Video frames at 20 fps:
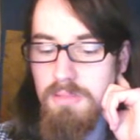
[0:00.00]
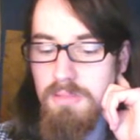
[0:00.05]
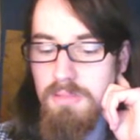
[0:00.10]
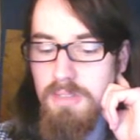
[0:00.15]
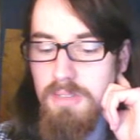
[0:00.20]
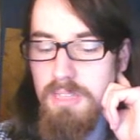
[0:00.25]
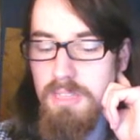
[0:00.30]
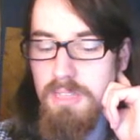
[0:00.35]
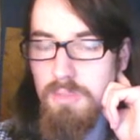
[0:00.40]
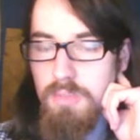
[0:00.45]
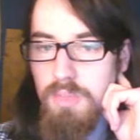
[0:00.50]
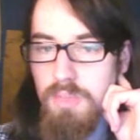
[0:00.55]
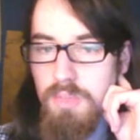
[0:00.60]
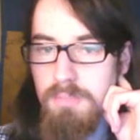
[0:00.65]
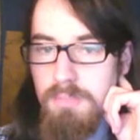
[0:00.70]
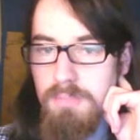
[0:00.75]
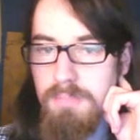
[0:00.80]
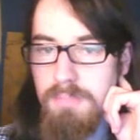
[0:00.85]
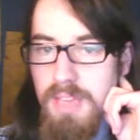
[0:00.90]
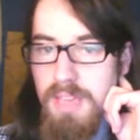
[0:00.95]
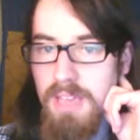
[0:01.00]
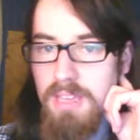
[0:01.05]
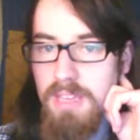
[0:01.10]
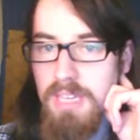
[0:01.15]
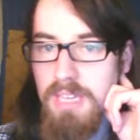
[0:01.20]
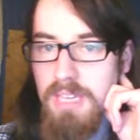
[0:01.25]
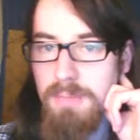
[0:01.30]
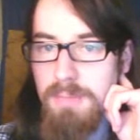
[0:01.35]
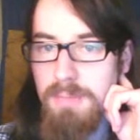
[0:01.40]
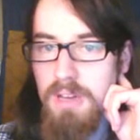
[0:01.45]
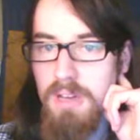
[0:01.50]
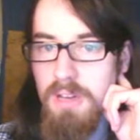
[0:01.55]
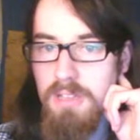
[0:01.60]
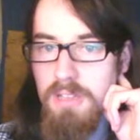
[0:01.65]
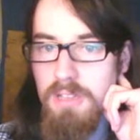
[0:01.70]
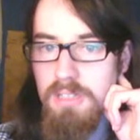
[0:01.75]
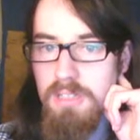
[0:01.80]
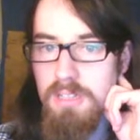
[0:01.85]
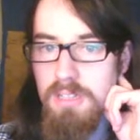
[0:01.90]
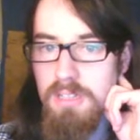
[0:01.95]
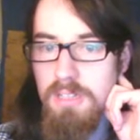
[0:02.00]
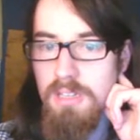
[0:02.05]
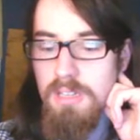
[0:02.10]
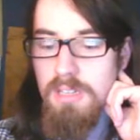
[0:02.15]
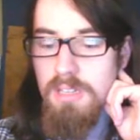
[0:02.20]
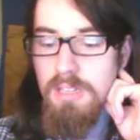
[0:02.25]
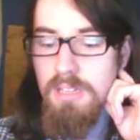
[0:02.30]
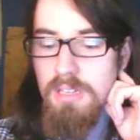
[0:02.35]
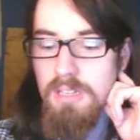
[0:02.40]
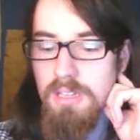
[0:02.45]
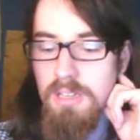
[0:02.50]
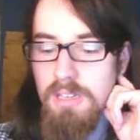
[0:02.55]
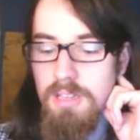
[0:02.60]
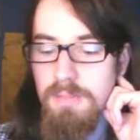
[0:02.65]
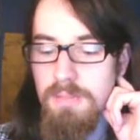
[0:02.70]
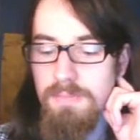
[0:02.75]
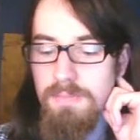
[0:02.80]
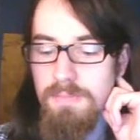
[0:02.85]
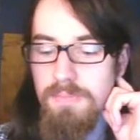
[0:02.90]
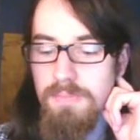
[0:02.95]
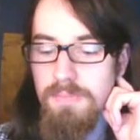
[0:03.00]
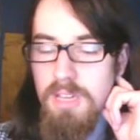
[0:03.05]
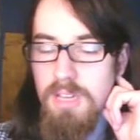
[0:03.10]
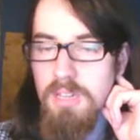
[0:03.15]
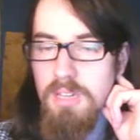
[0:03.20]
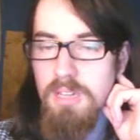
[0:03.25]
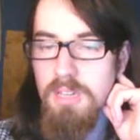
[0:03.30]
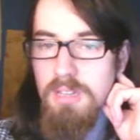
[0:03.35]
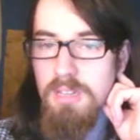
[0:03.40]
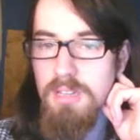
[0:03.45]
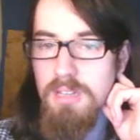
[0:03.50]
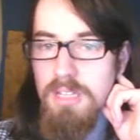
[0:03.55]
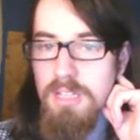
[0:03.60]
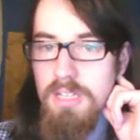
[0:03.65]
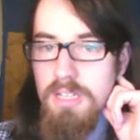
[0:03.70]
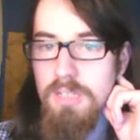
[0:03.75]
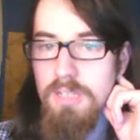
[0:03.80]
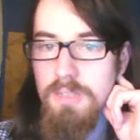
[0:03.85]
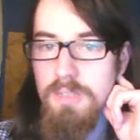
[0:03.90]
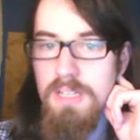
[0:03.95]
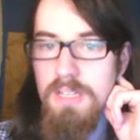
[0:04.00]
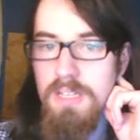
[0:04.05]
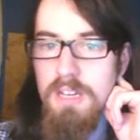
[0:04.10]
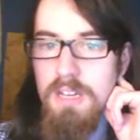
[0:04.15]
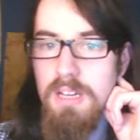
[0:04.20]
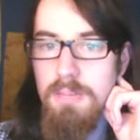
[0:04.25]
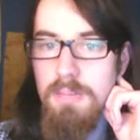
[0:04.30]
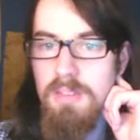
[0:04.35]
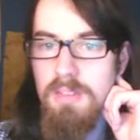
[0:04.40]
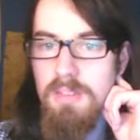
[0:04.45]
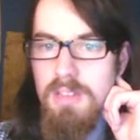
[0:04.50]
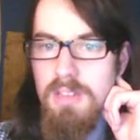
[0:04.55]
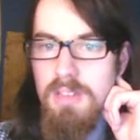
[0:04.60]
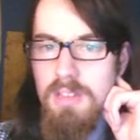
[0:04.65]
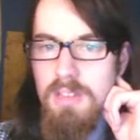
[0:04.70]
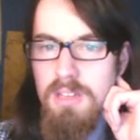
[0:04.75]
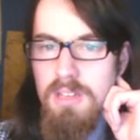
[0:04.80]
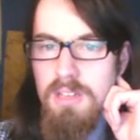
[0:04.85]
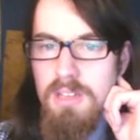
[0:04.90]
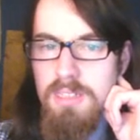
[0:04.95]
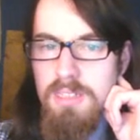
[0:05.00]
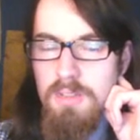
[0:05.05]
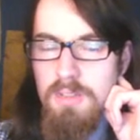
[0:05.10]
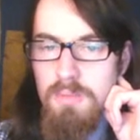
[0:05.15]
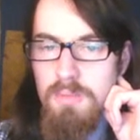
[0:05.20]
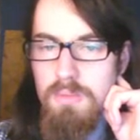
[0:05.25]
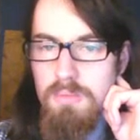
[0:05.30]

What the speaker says: that we can get behind it in little time. So